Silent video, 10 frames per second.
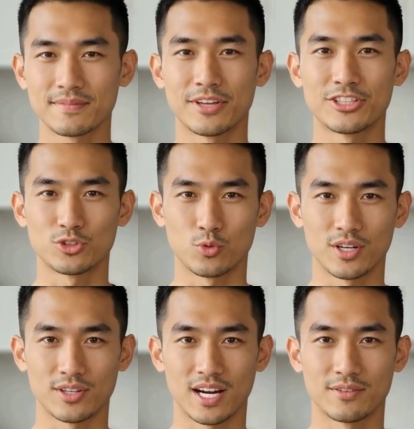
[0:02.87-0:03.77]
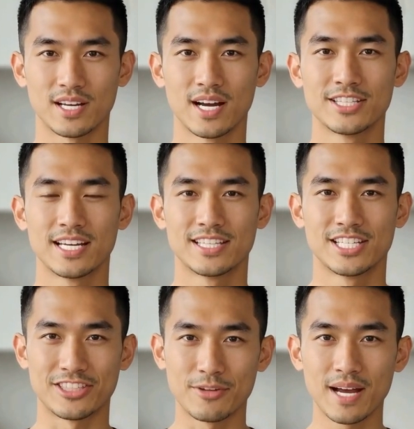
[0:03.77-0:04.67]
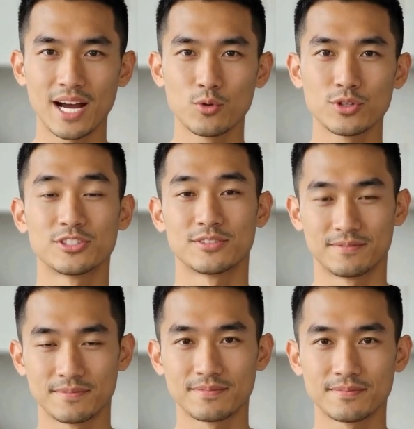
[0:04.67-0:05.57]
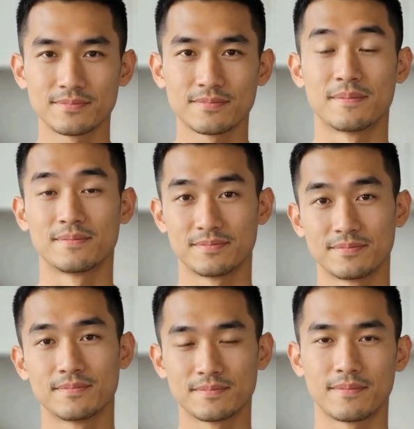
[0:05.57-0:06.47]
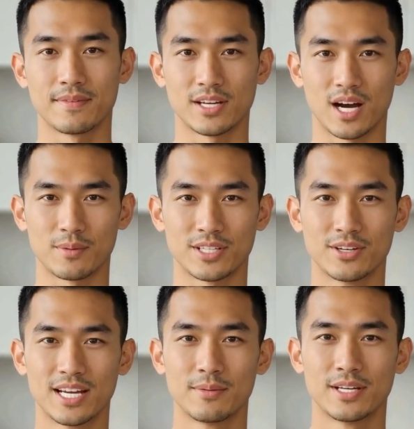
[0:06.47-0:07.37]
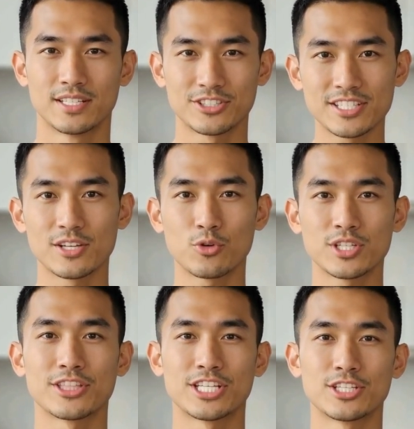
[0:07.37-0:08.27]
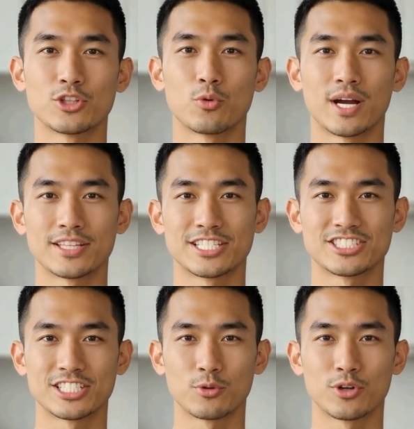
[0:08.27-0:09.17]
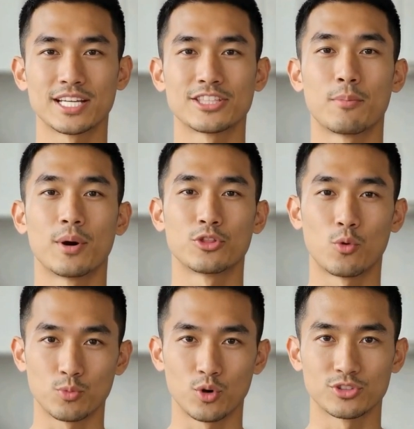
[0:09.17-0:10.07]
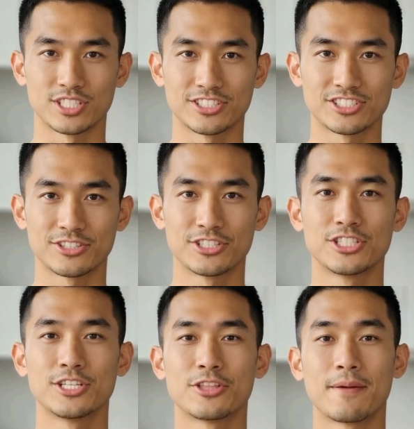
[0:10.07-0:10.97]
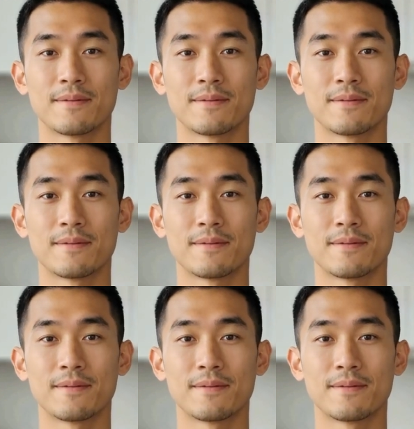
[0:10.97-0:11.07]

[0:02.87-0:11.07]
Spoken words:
This is where a lot of content gets it backwards. The common claim is that creatine directly stimulates muscle protein synthesis.